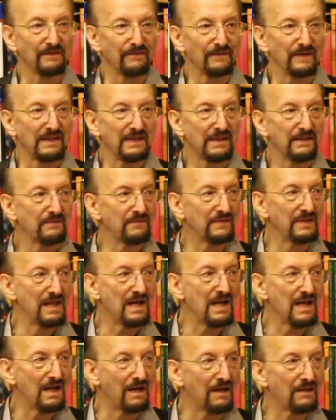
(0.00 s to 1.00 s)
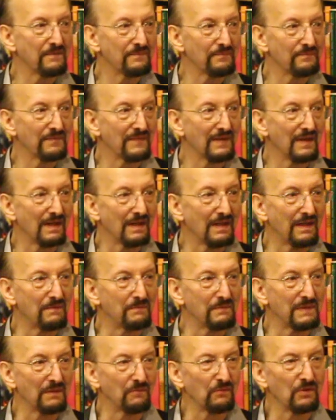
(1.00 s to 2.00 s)
If he'd lived now,
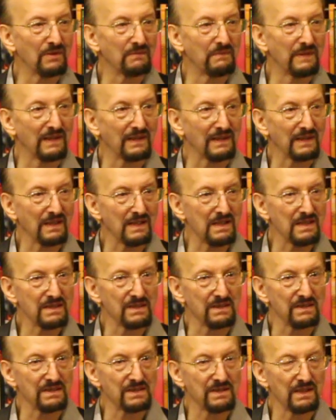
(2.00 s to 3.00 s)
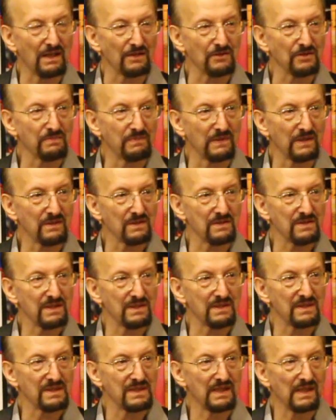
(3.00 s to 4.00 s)
it would have been classed as such, because
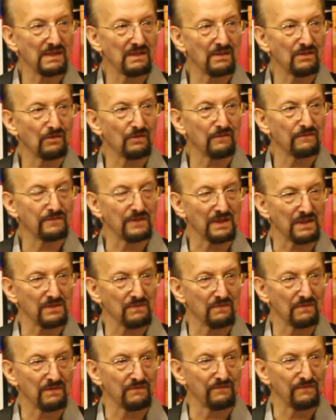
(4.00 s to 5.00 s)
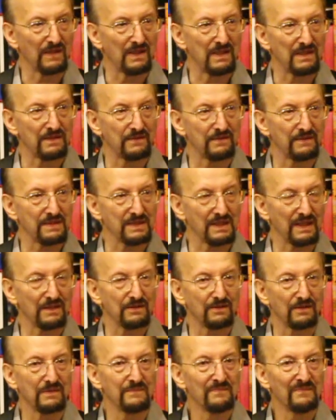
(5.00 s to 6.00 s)
it started off just with the father,
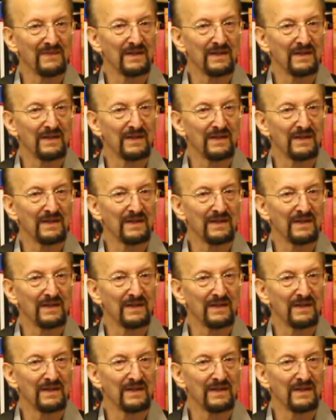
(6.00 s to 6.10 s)
etc.